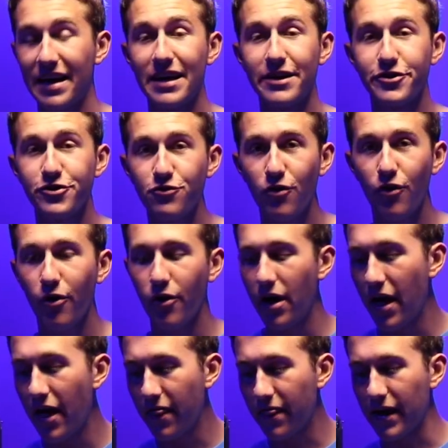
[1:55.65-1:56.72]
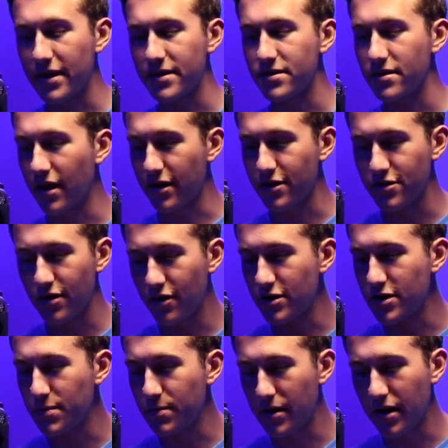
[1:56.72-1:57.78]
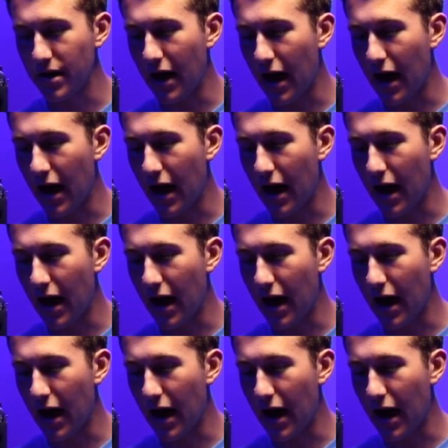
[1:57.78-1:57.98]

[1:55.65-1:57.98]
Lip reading: control things like shutter speed,